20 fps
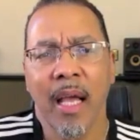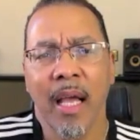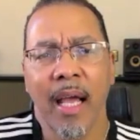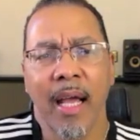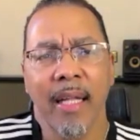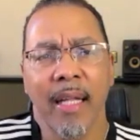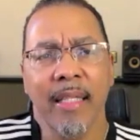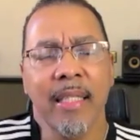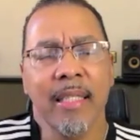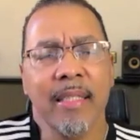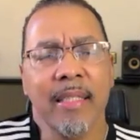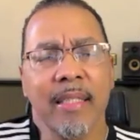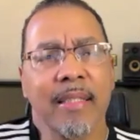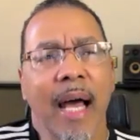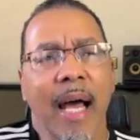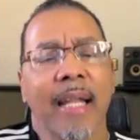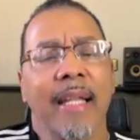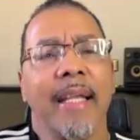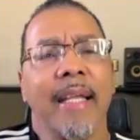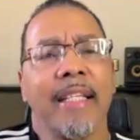And he
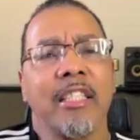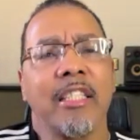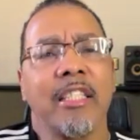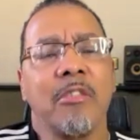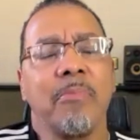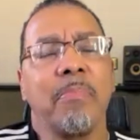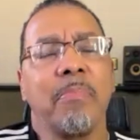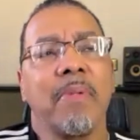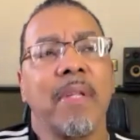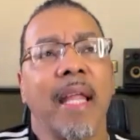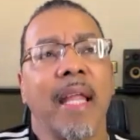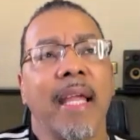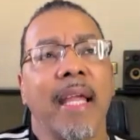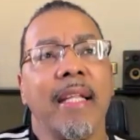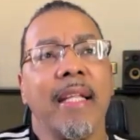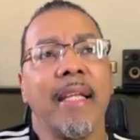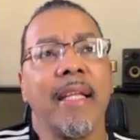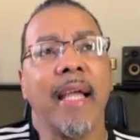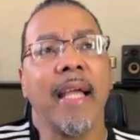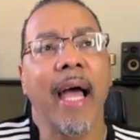started
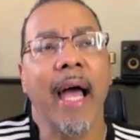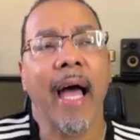explaining